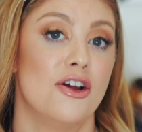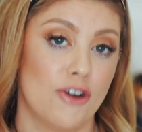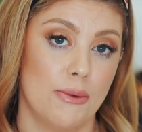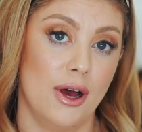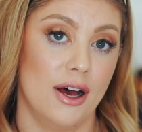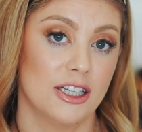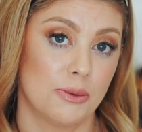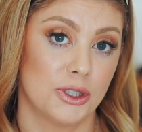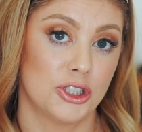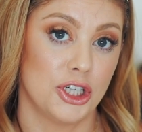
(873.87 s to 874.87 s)
from the
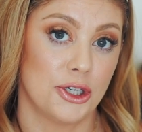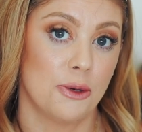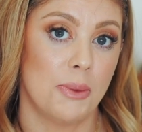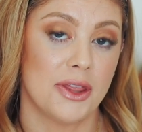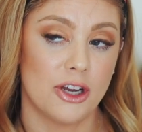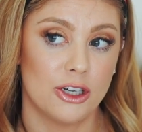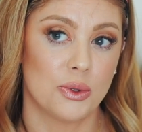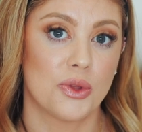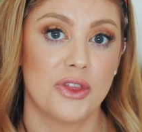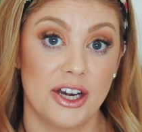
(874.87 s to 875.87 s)
hospital too, but theirs
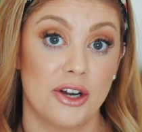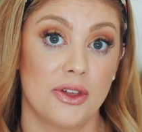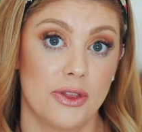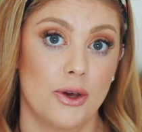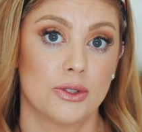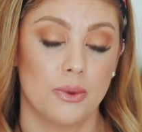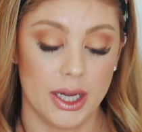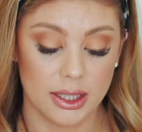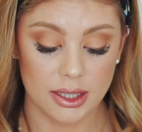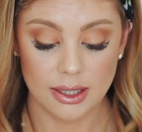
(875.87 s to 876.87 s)
were thinner than those
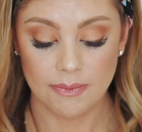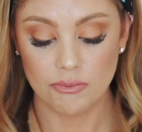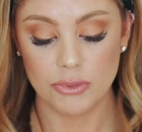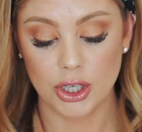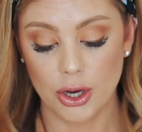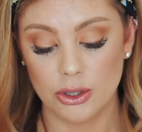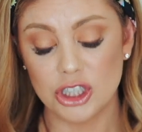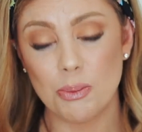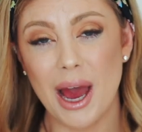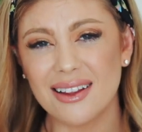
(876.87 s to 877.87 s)
ones. So
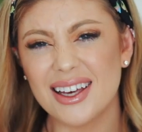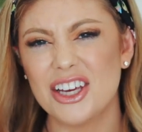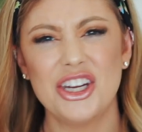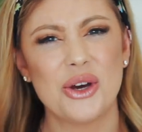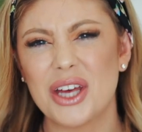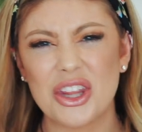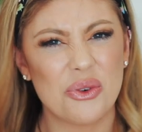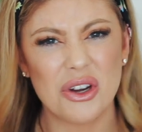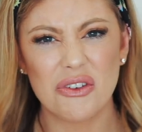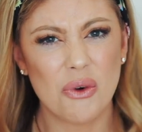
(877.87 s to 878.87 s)
just pack like, you know, like
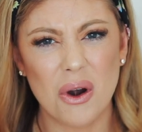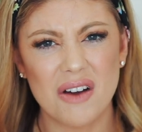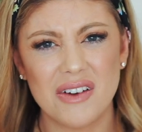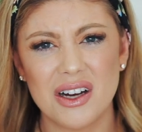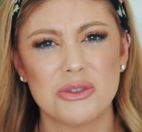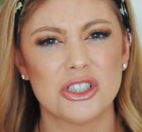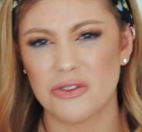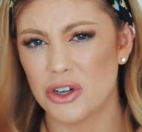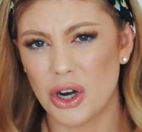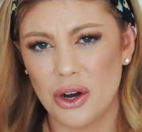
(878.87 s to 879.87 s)
three or four of them just
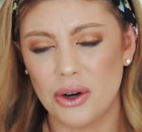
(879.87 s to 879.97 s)
of your